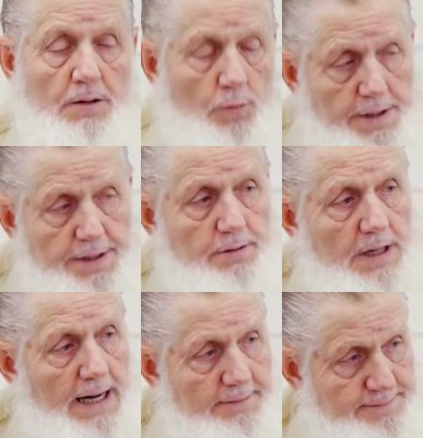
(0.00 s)
We do
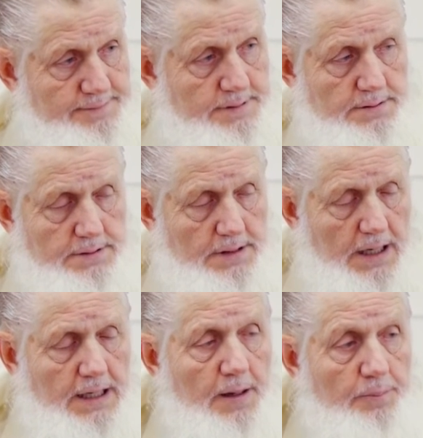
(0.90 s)
have
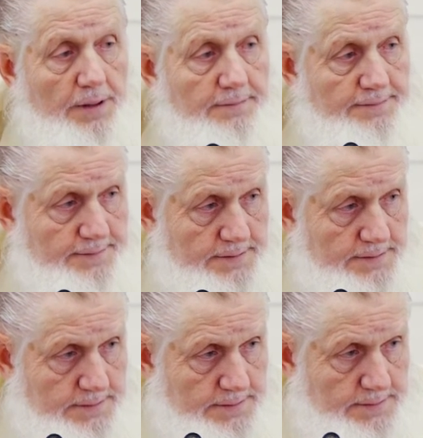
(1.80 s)
a couple of
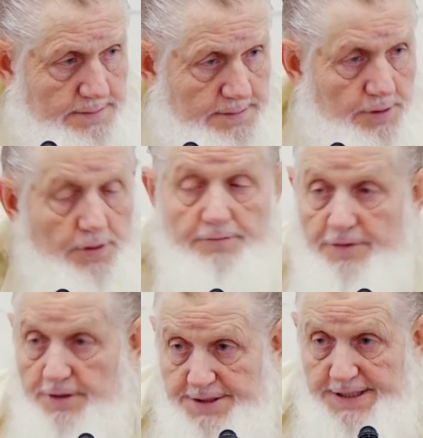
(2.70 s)

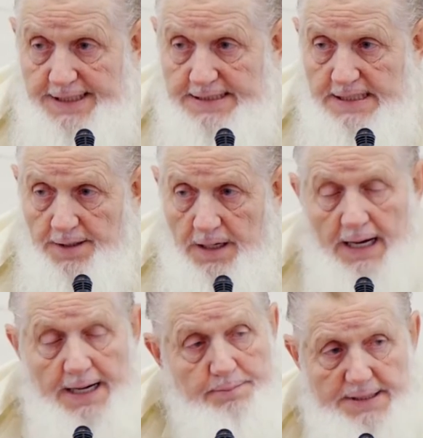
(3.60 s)
universities
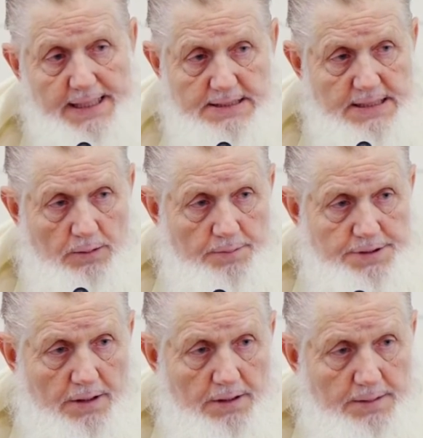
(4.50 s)
online, but that's not what I'm
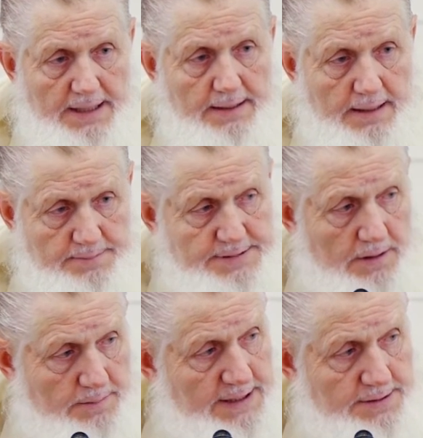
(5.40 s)
talking about. I'm
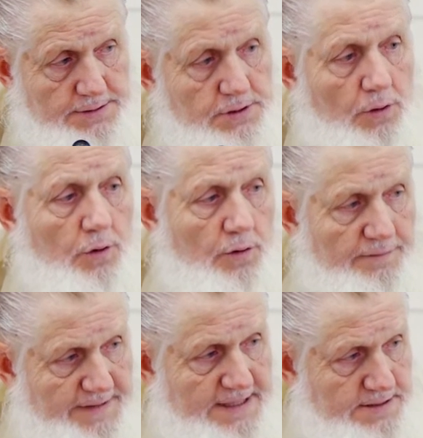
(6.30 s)
talking about don't go
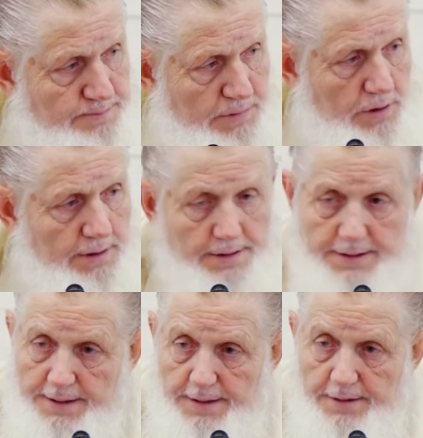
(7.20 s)
to Facebook,
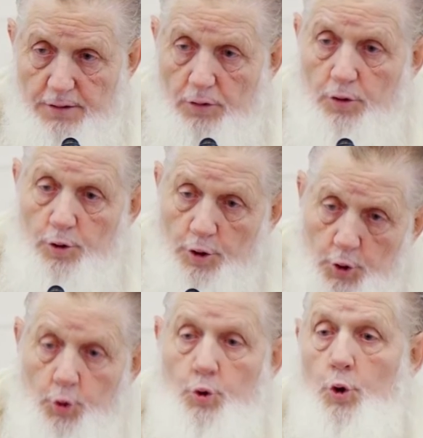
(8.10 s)
don't go to
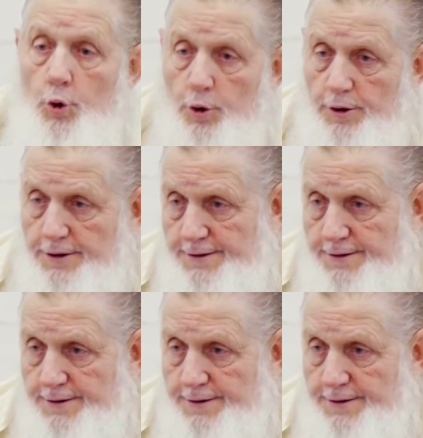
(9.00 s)
Google,